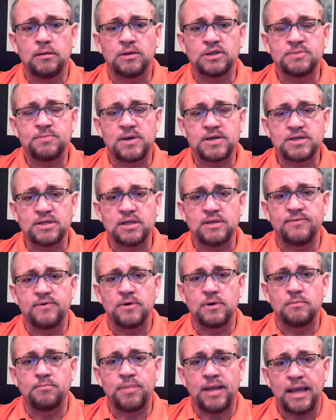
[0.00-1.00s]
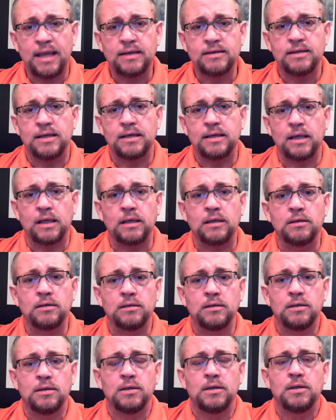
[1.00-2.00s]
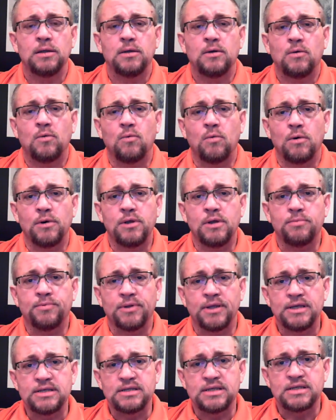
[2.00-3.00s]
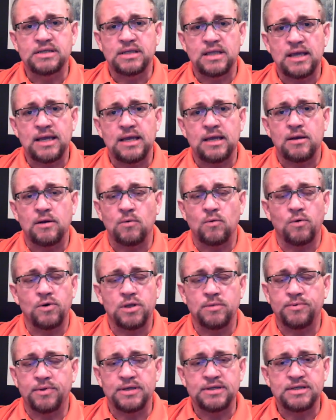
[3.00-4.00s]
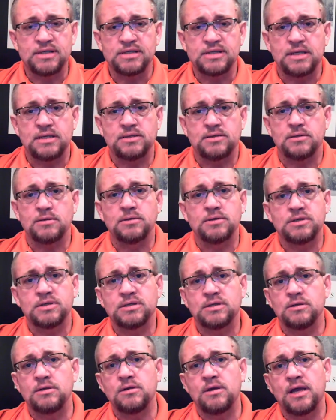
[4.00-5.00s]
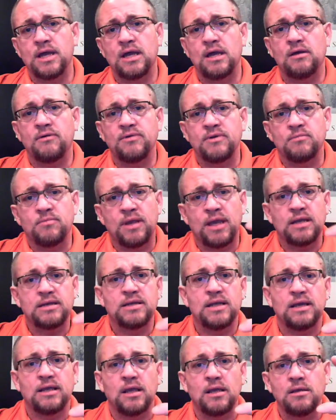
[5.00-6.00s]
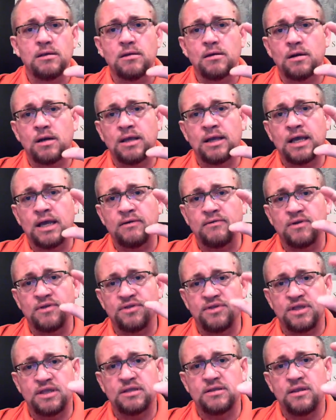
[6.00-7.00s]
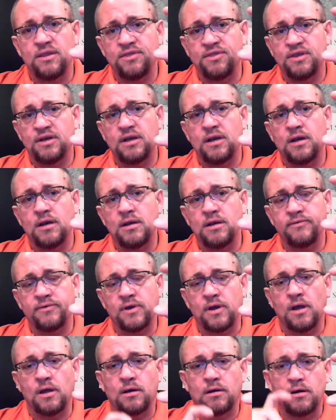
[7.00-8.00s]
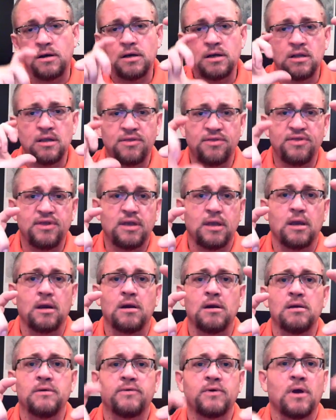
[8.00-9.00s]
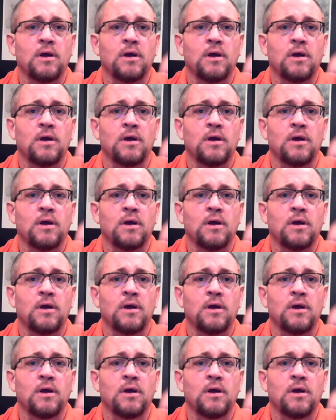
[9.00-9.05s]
especially if you're in pan decking, where do you place the slab, or where do you place the sensors? So you have, in pan decking, you're going to have a thin area of concrete and a thick area of